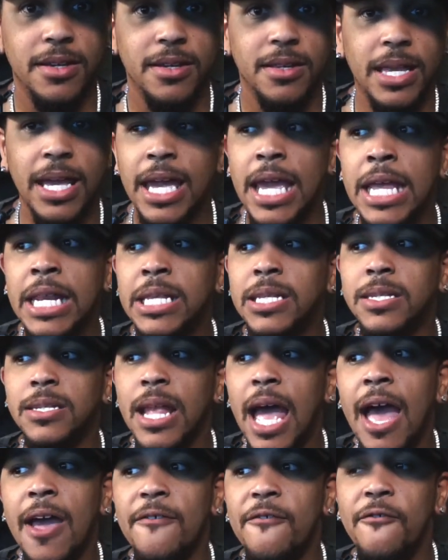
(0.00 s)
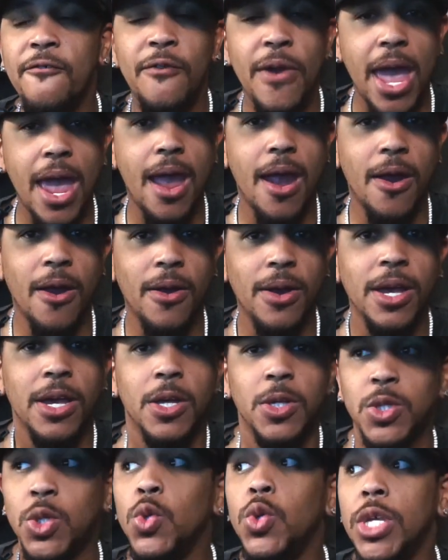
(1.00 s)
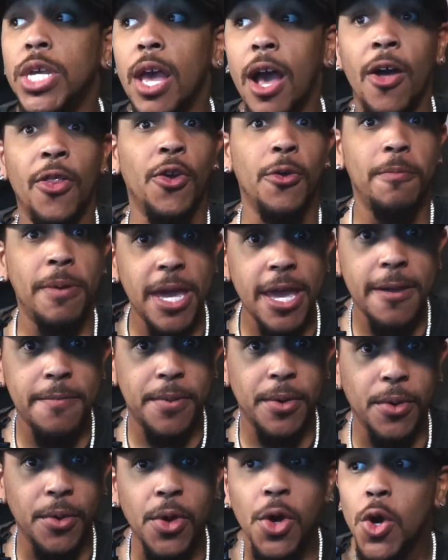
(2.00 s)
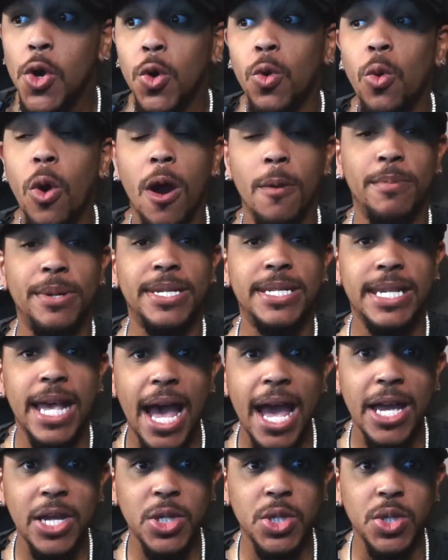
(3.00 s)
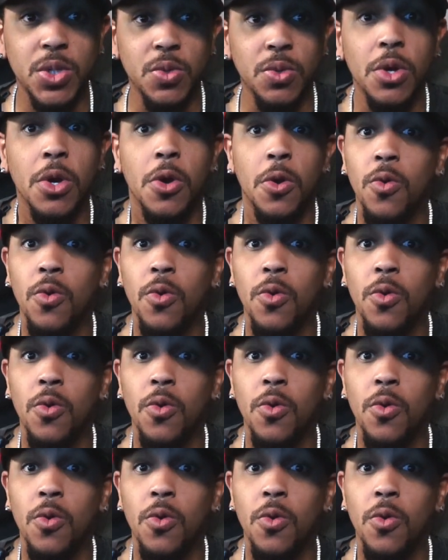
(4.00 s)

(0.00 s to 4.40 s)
Like, and it's not fair to the other people who are beside you,